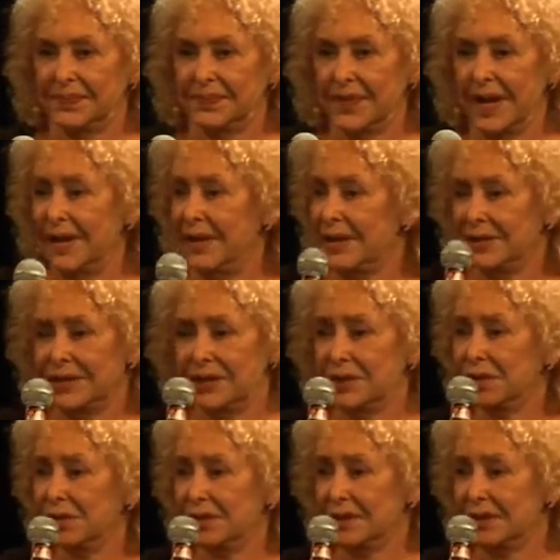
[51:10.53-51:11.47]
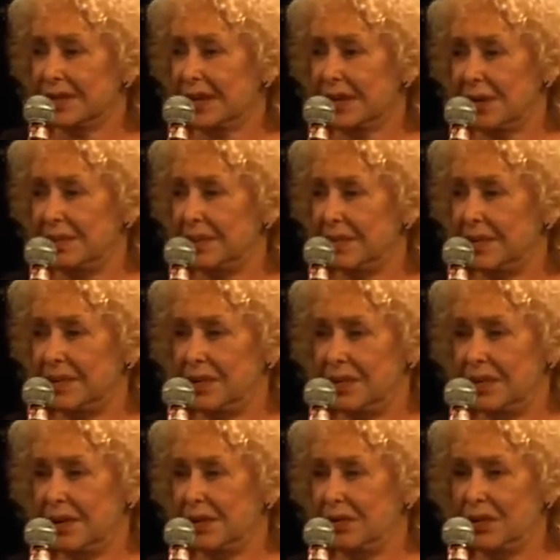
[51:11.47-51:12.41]
It's still the same.
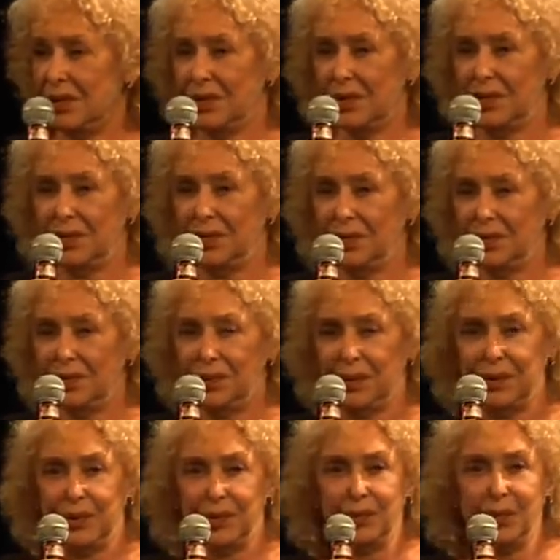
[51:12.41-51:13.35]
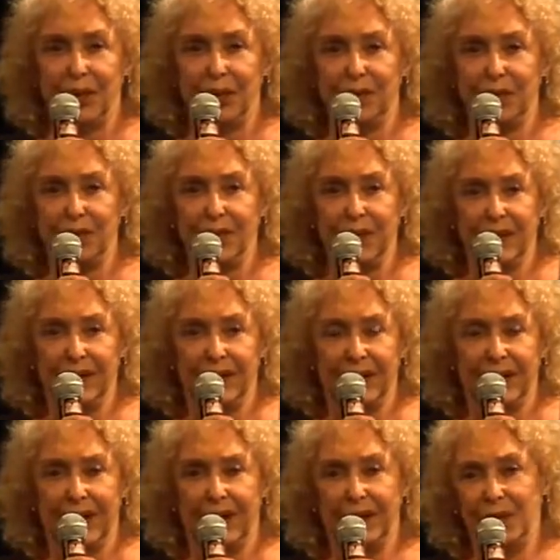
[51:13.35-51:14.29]
They only, you know, when, when
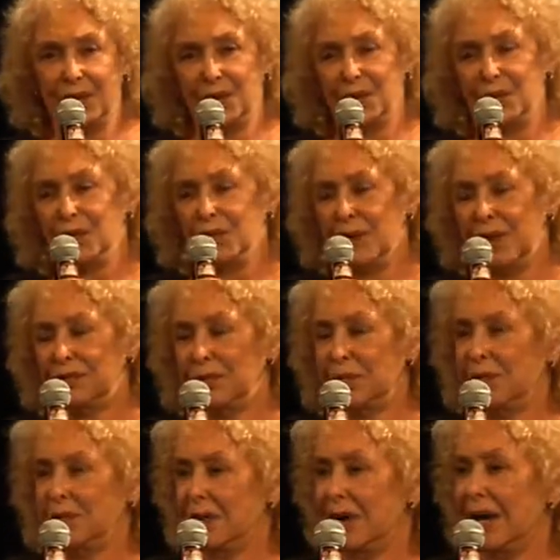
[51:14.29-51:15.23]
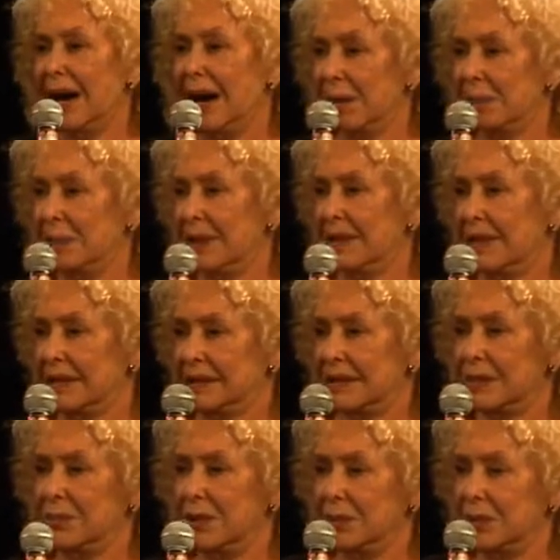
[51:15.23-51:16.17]
you know, you have to be very happy that
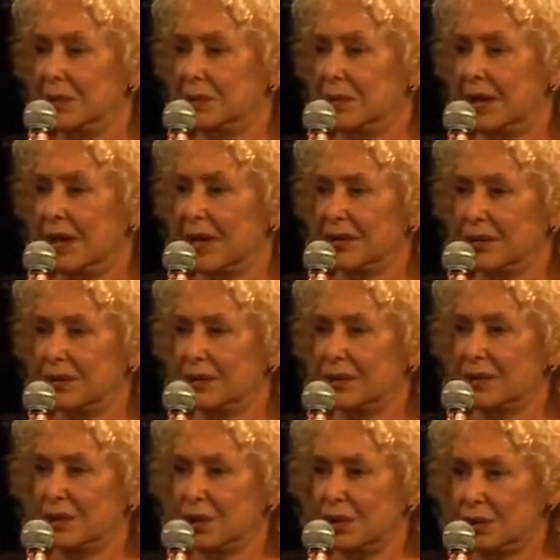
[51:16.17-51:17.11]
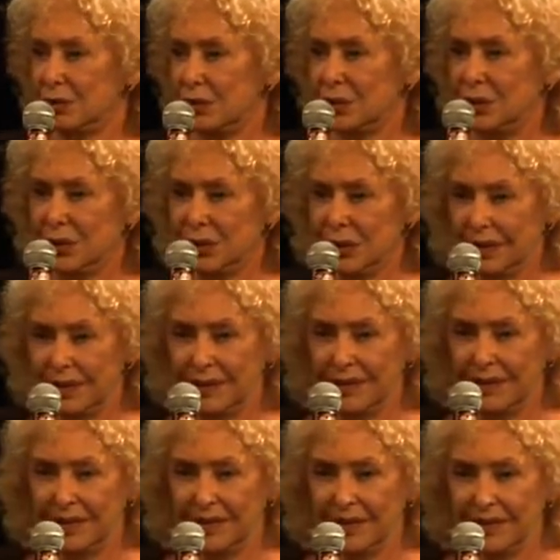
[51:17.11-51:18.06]
some imagery enters the culture
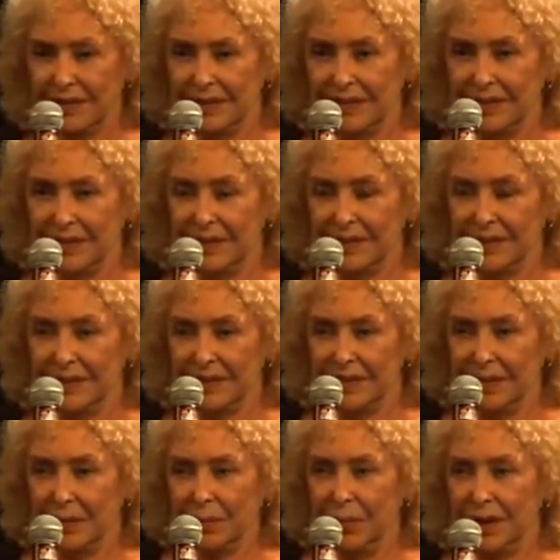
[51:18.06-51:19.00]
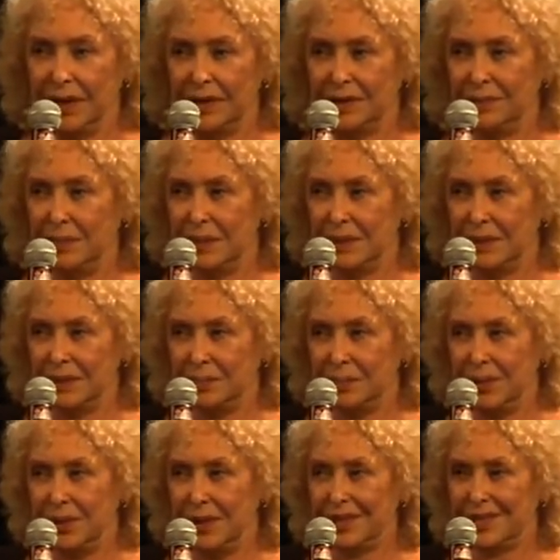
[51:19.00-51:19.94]
but it's been
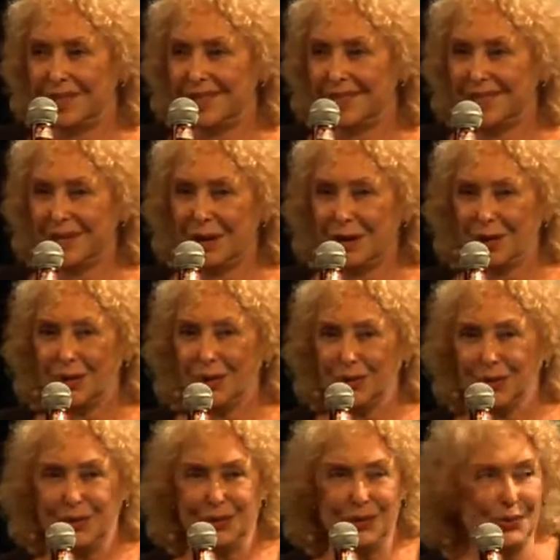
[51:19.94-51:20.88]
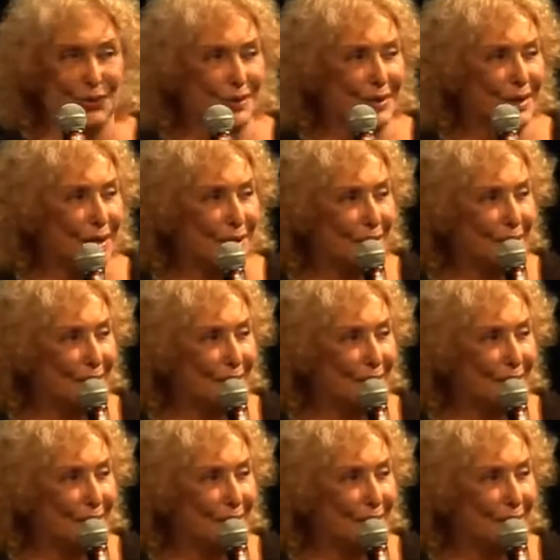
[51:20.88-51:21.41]
pretty stuck on two same